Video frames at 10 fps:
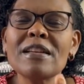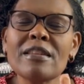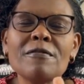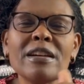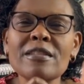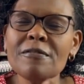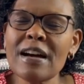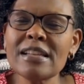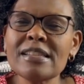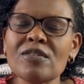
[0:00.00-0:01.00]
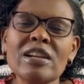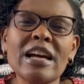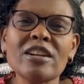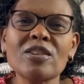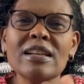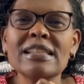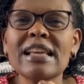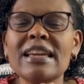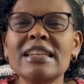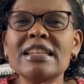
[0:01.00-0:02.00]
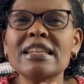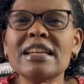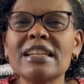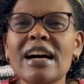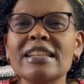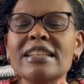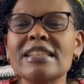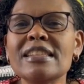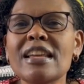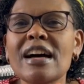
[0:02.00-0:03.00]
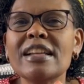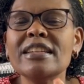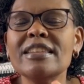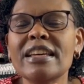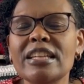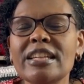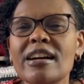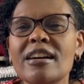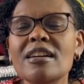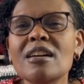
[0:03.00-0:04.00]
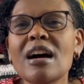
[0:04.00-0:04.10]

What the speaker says: very first ranunculus I knitted early in the year,